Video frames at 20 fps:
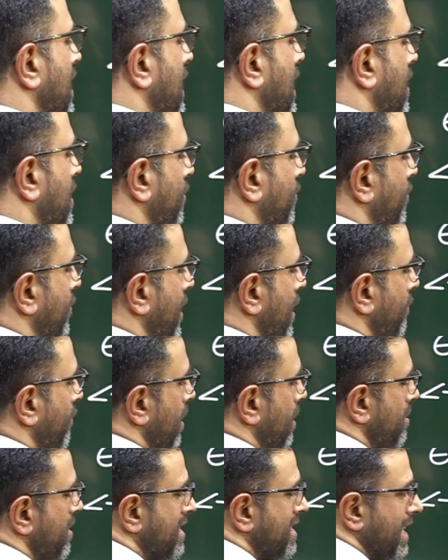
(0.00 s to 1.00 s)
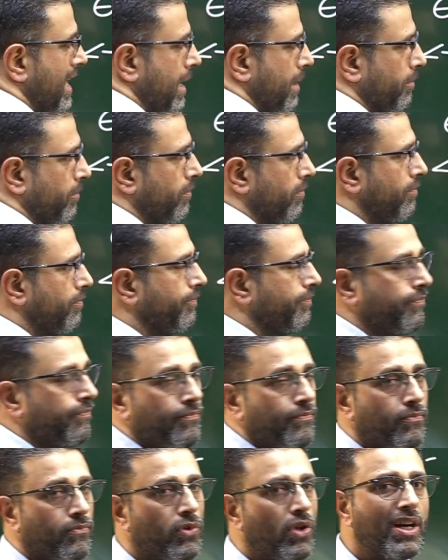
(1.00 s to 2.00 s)
the electric field will be same.
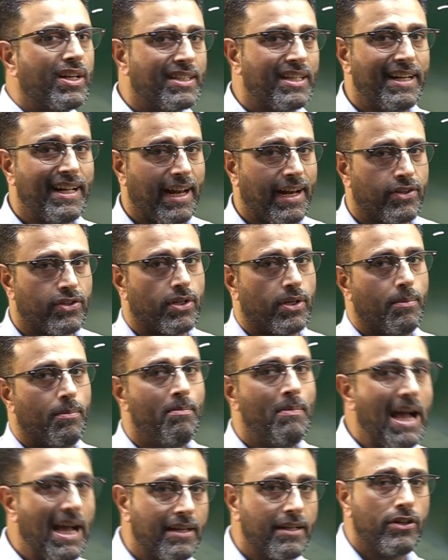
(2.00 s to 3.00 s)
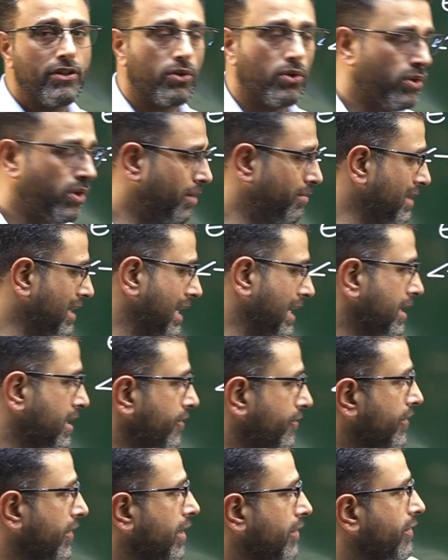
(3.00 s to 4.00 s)
Not the direction, magnitude of the
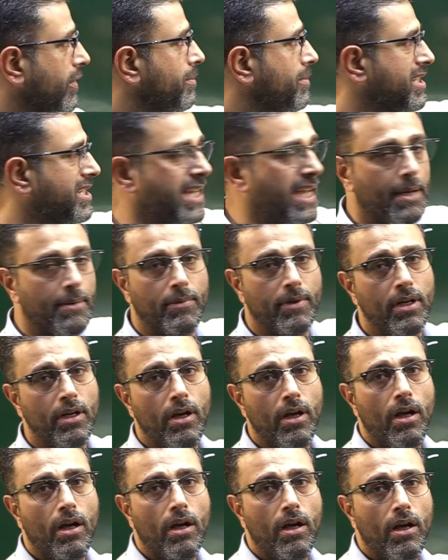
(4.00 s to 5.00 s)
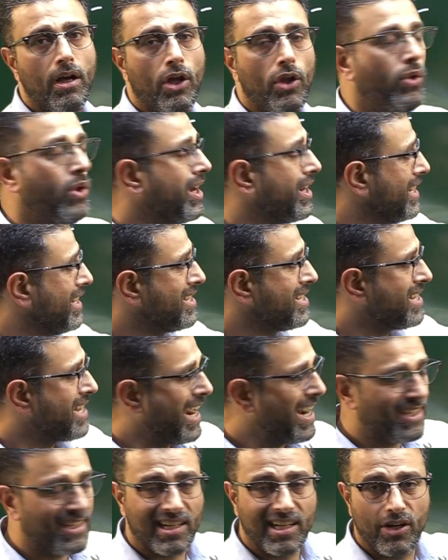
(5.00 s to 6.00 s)
electric field will be same. not
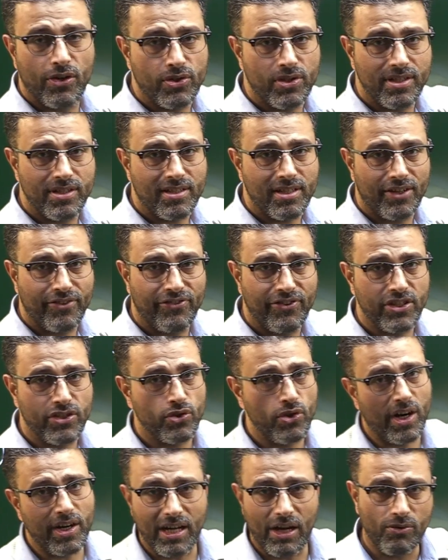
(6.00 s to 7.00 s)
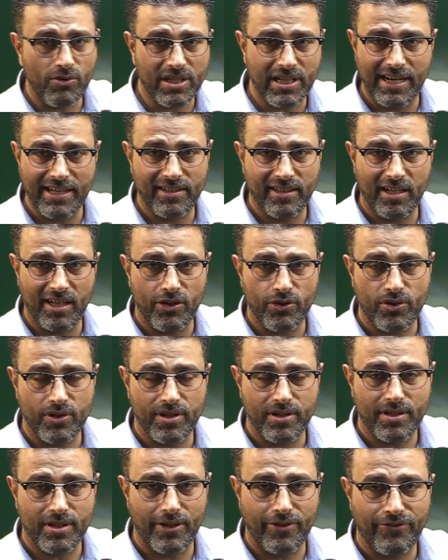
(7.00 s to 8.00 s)
inside the Gaussian surface, not outside the
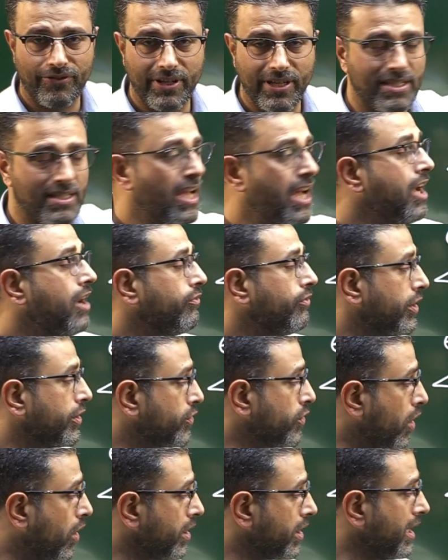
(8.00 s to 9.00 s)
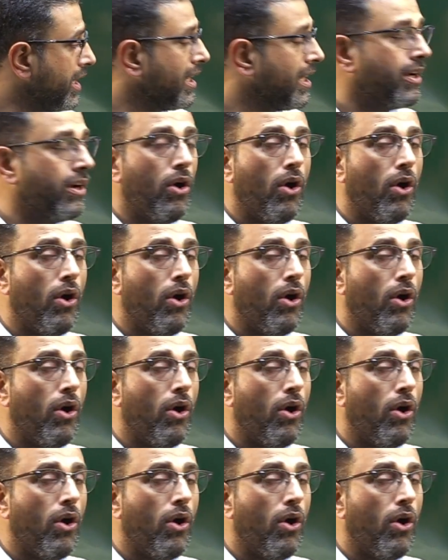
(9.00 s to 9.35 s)
Gaussian surface. We're talking